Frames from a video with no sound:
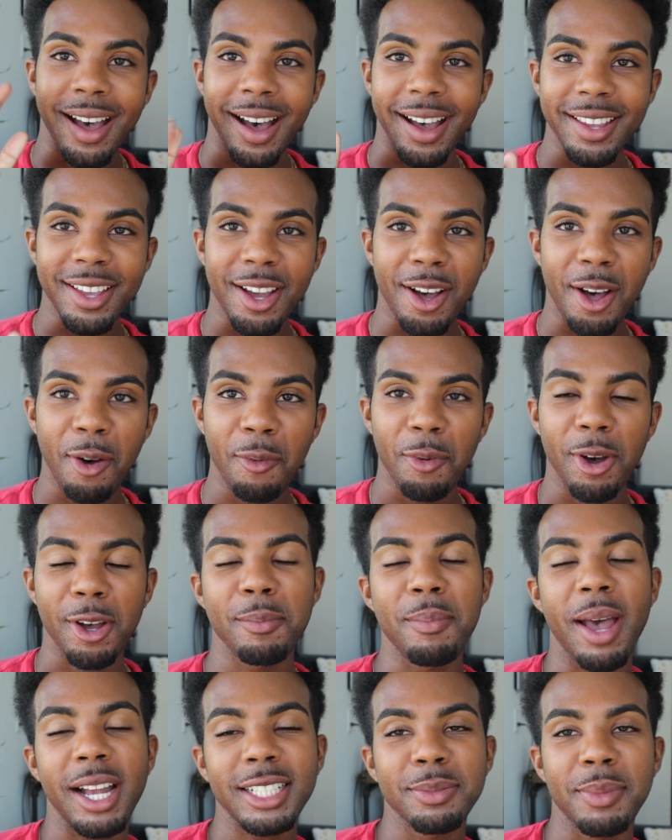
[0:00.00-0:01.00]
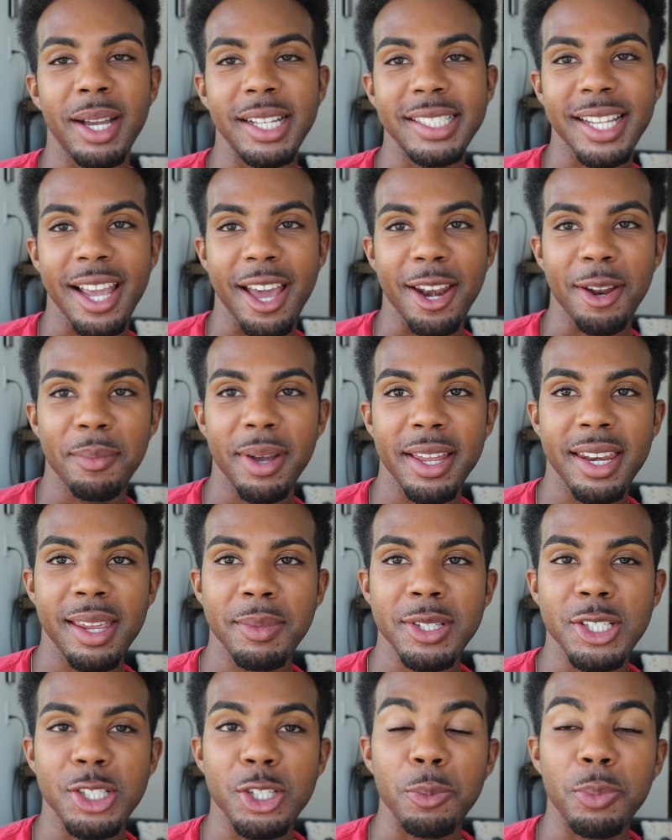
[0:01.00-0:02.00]
Hi y'all, welcome back to my channel. My
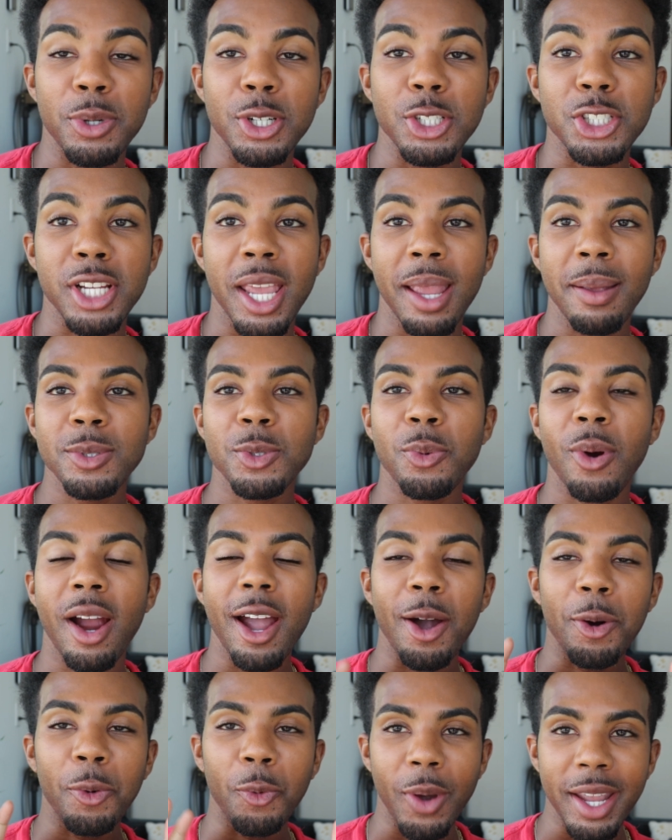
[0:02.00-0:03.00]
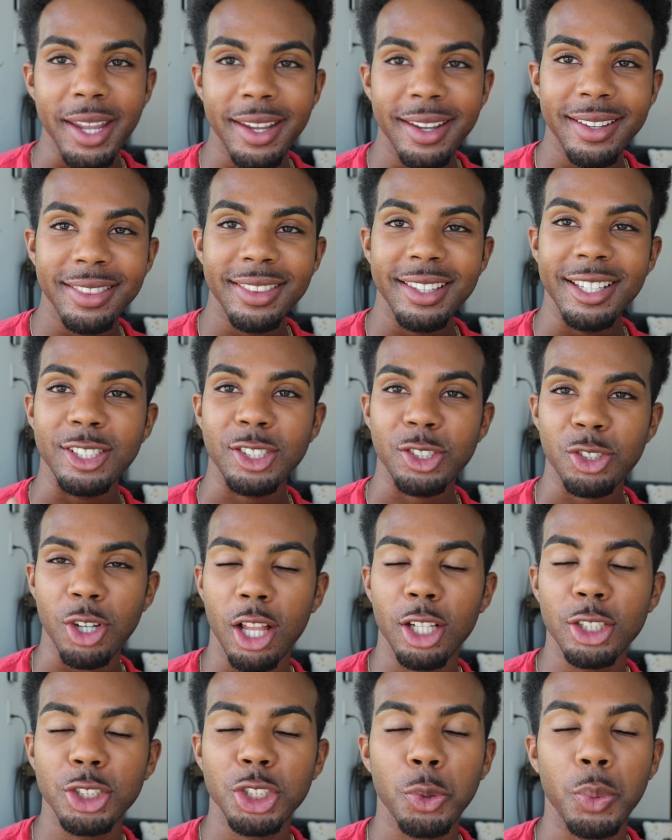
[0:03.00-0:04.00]
name is Jupiter James, where I awaken the
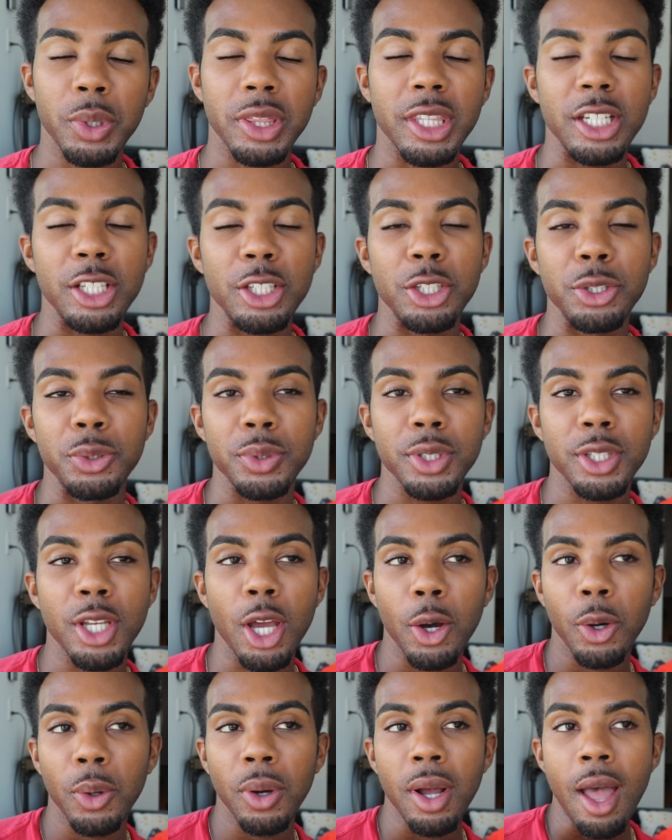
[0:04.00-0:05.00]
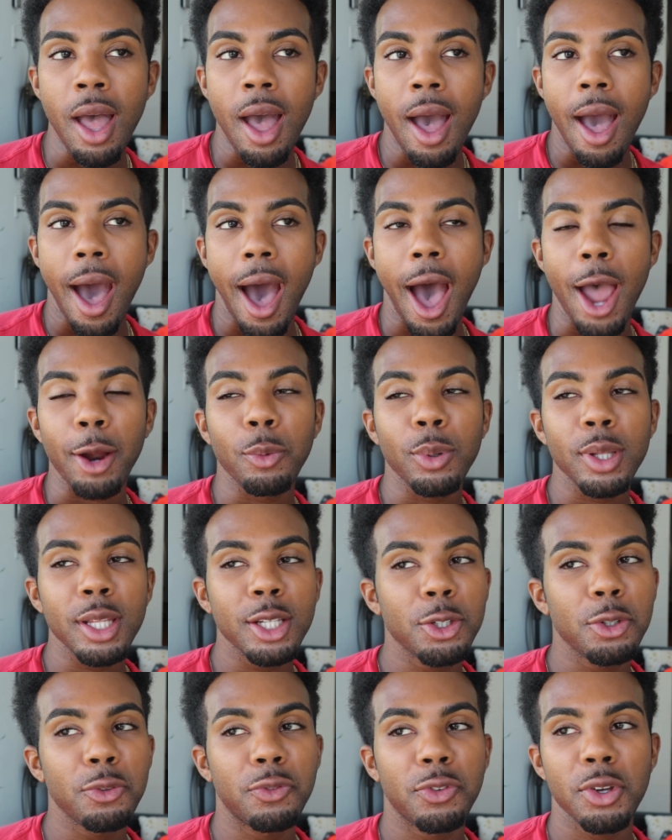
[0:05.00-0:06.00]
astrologer within you. You know, I really
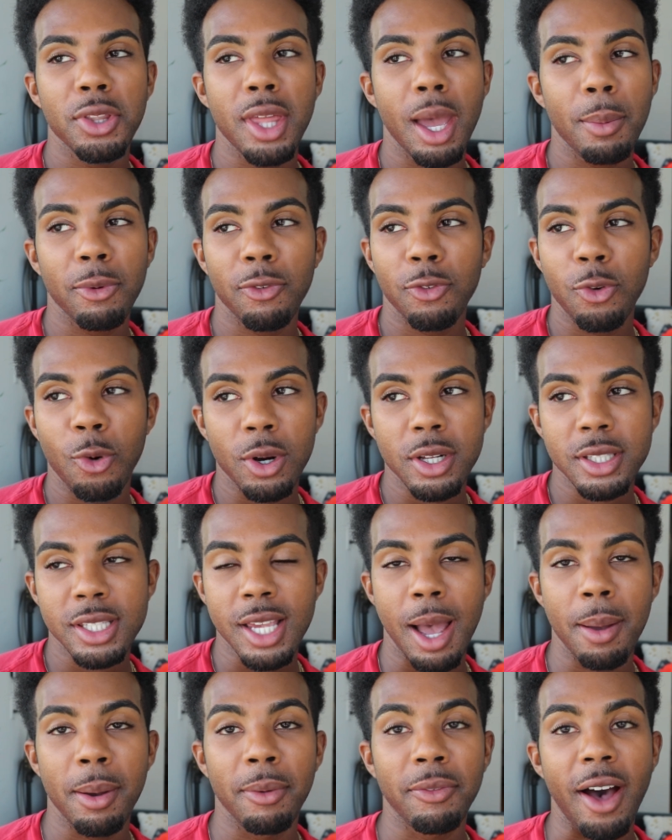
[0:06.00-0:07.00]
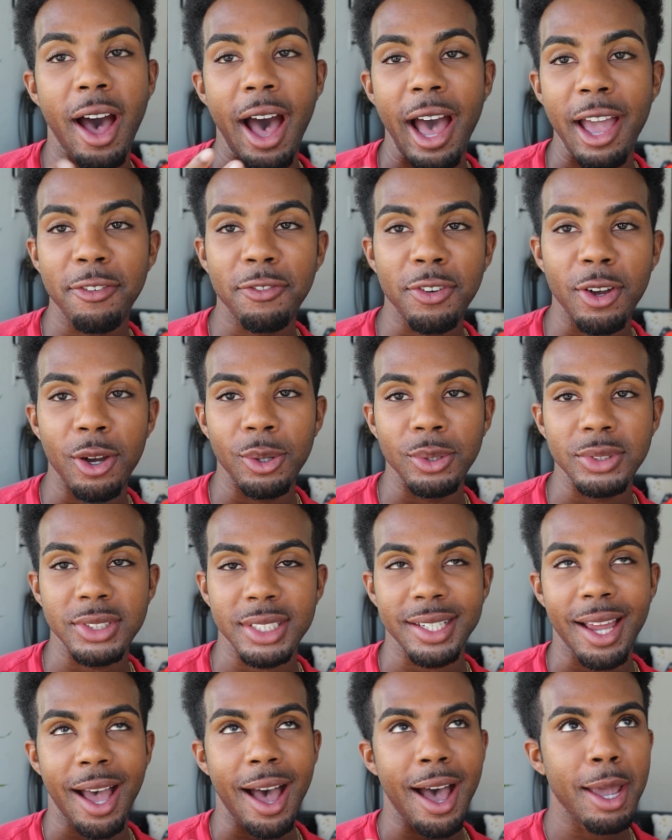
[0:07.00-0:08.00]
do feel that before a time of
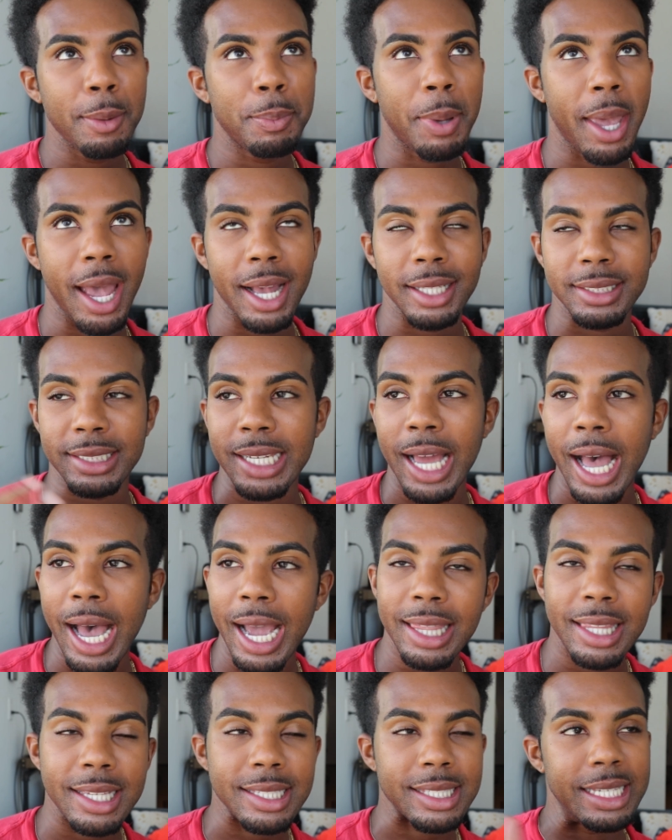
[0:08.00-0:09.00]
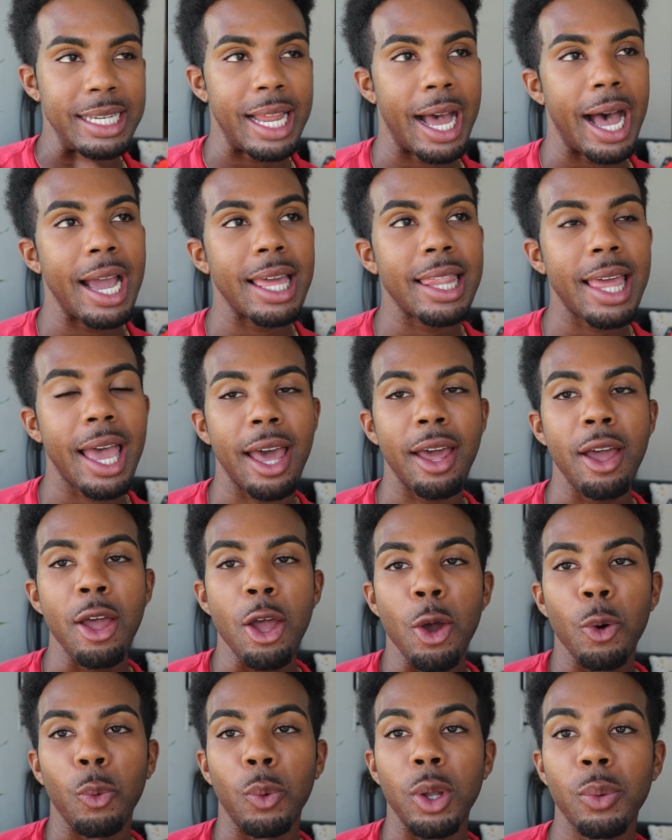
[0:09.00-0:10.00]
iPhones and iPads and I this and I
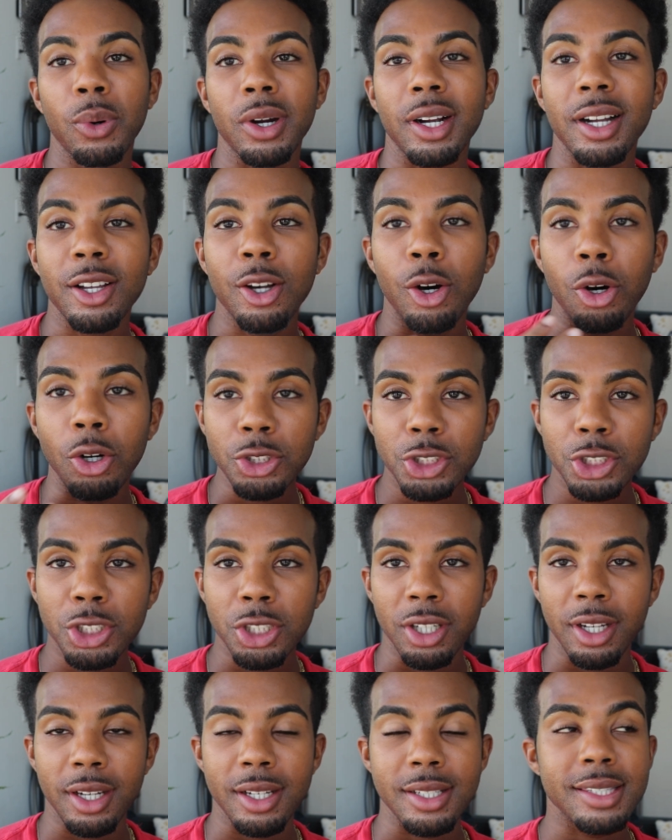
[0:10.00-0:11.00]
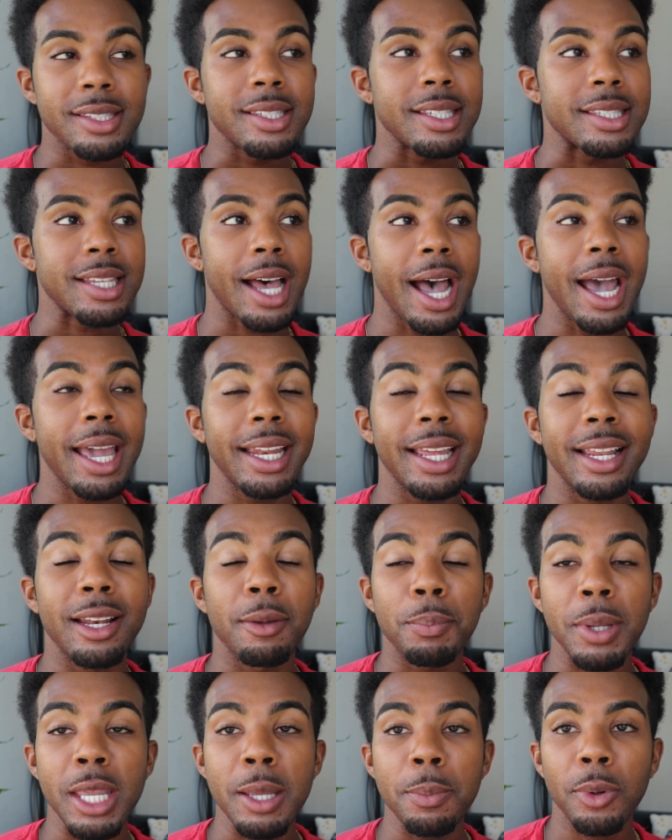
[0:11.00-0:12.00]
that, we were a culture and a society and
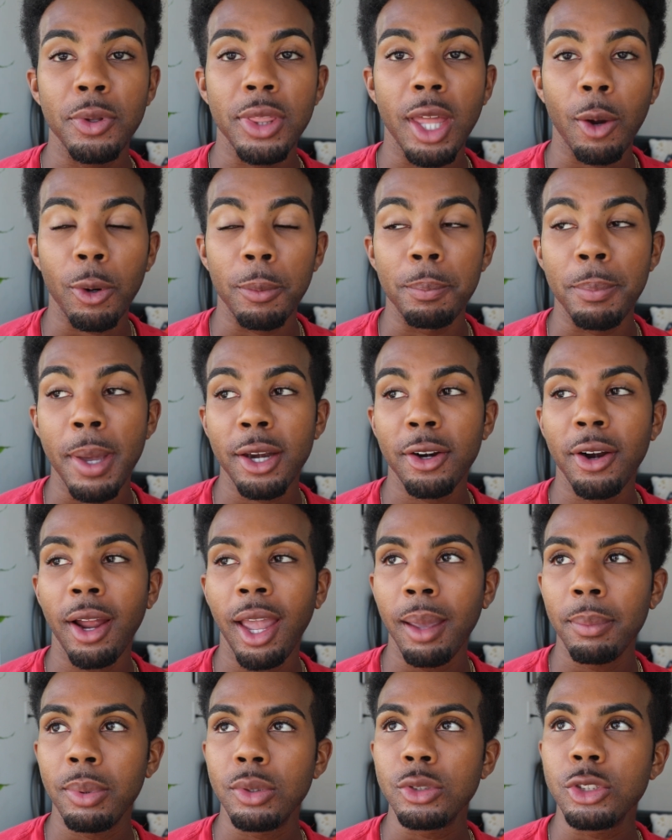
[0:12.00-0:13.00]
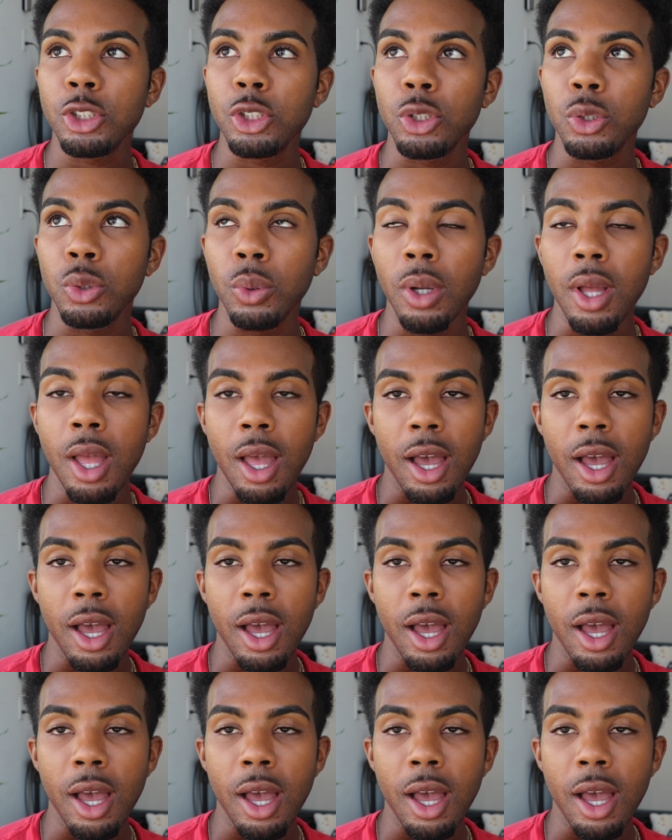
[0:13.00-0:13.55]
a people that were better able to